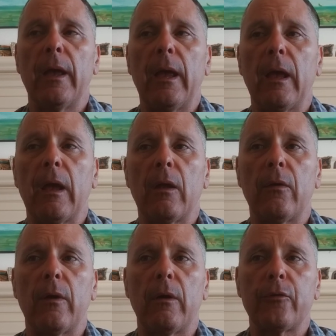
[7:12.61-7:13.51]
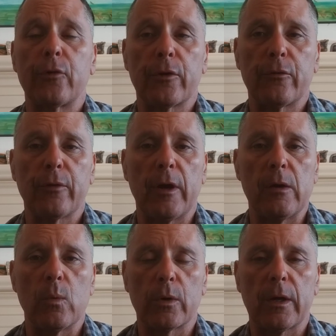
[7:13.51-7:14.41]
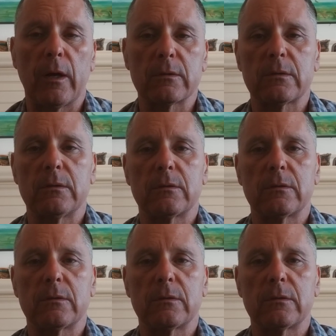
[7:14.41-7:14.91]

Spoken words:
and circuit training workouts.